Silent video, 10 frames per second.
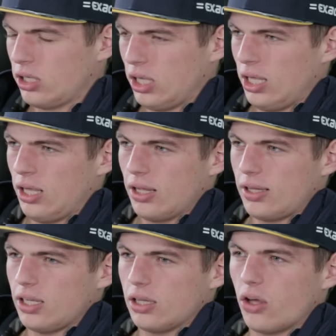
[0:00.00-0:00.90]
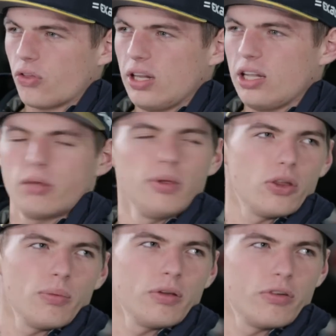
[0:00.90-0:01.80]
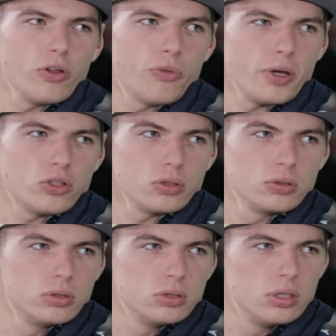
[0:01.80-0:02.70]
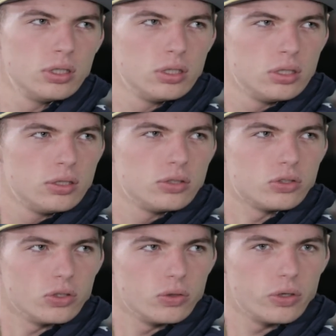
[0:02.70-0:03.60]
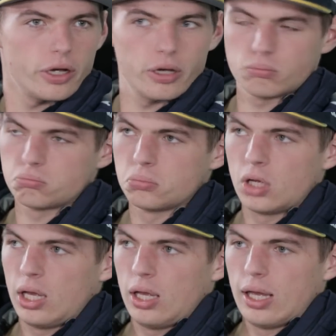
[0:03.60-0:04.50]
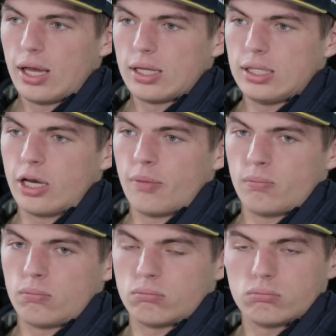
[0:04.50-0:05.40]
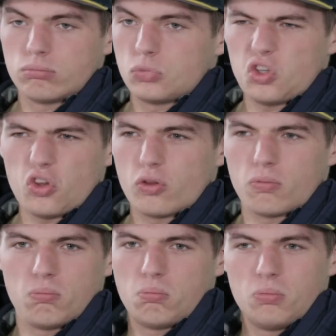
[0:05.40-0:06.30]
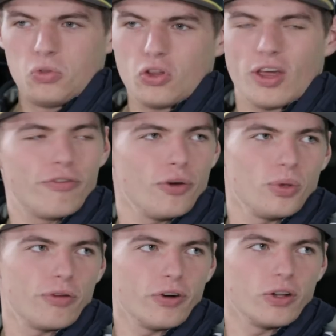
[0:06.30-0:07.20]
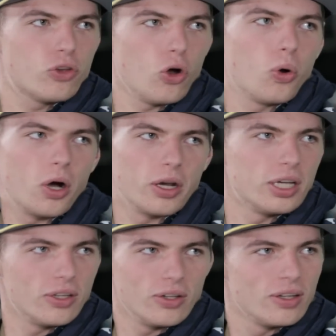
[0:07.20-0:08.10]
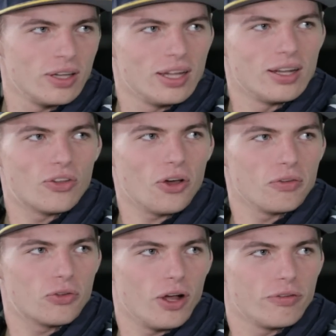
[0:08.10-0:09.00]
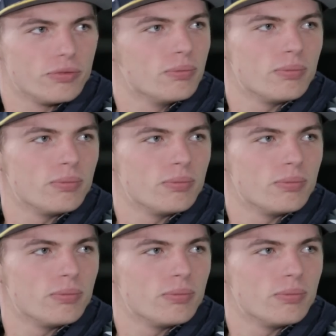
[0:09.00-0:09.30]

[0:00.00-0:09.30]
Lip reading: I think it doesn't need to be something very special. So, yeah, just have fun with your friends, go-karting, this kind of stuff.